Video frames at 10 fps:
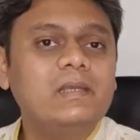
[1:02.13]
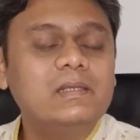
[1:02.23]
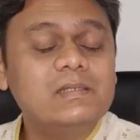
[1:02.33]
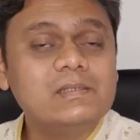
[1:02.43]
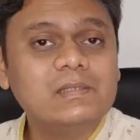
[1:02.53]

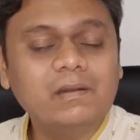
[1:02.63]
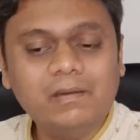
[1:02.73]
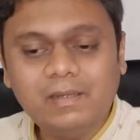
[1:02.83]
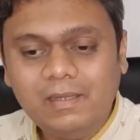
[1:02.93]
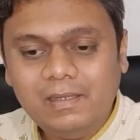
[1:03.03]
is a
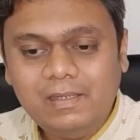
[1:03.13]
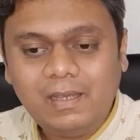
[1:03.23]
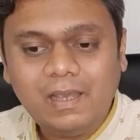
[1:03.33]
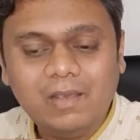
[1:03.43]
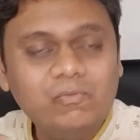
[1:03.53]
really
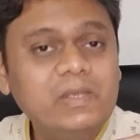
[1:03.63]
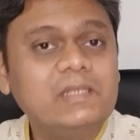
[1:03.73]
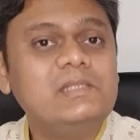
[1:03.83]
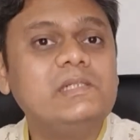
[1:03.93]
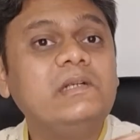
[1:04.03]

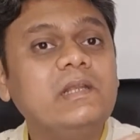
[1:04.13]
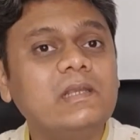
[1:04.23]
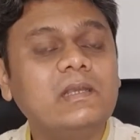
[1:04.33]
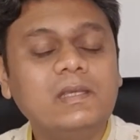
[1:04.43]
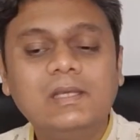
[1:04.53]
heavy
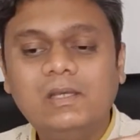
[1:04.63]
cheating